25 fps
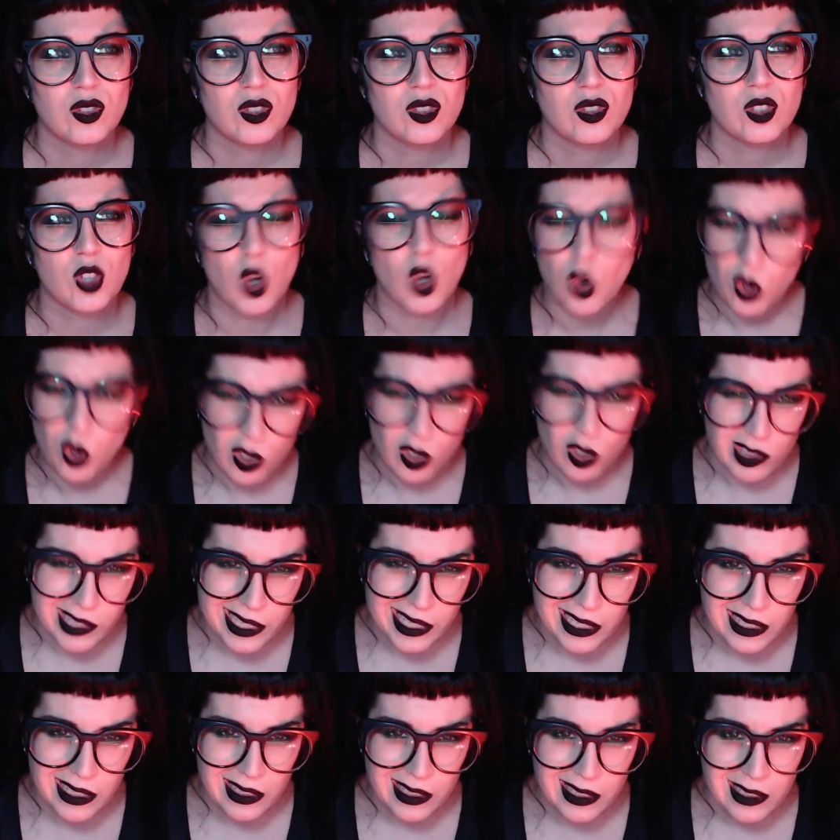
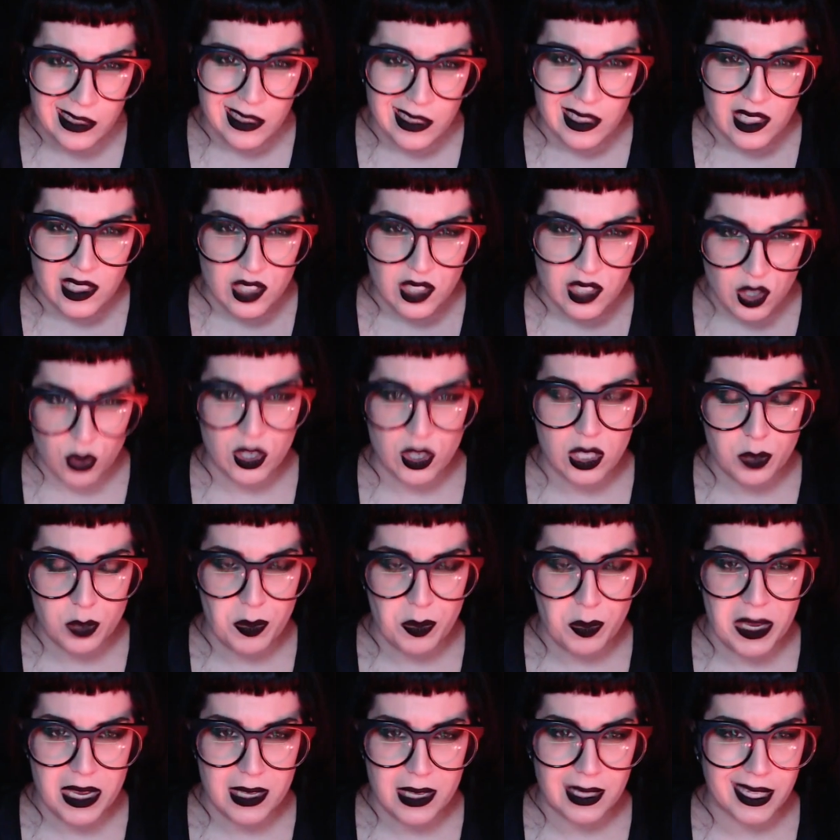early so to
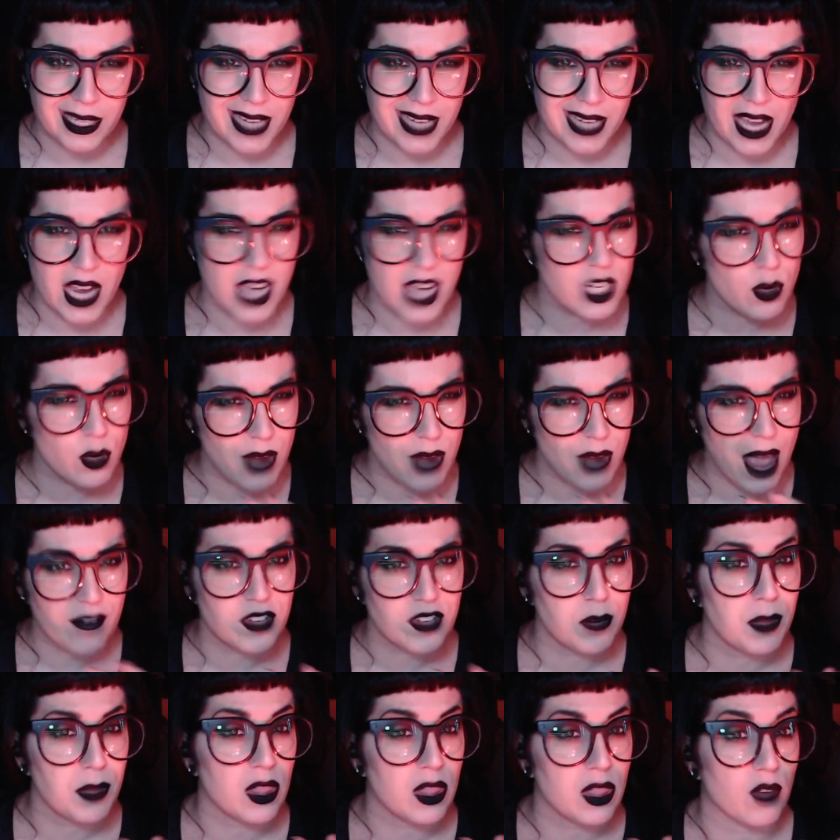speak. Like, I, I, don't have
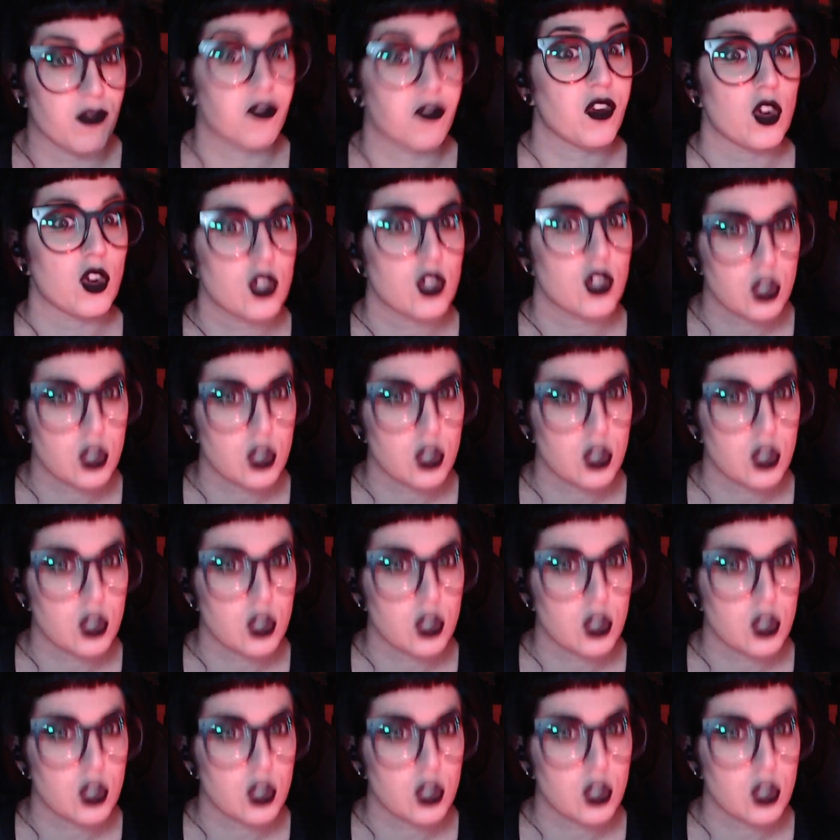to be the first